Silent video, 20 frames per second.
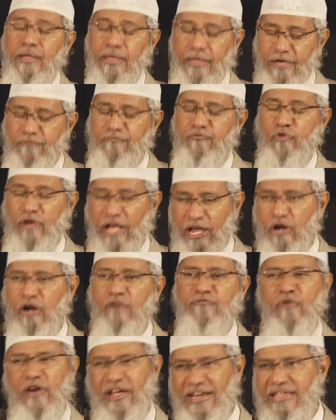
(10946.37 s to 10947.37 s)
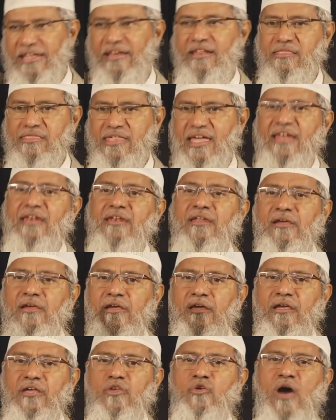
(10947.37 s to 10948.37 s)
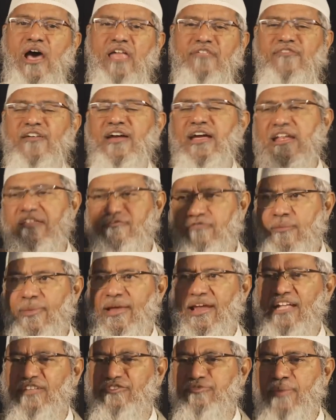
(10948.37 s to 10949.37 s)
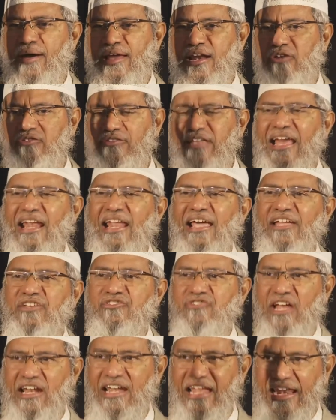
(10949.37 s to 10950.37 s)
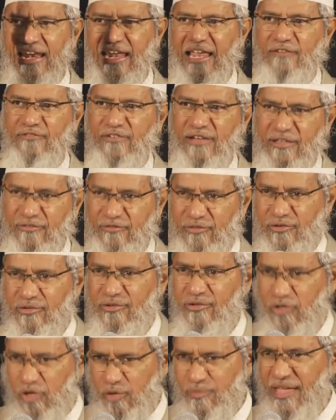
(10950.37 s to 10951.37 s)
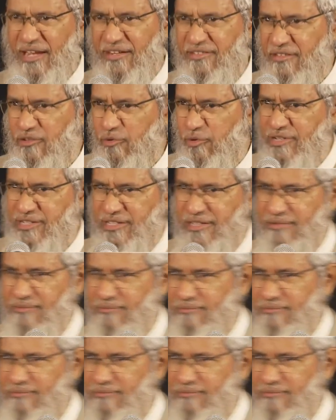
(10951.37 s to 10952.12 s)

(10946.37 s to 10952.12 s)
If you cannot for any reason, you ask forgiveness from Allah subhanahu wa ta'ala. Inshallah, Allah will forgive you. Hope that answers the question.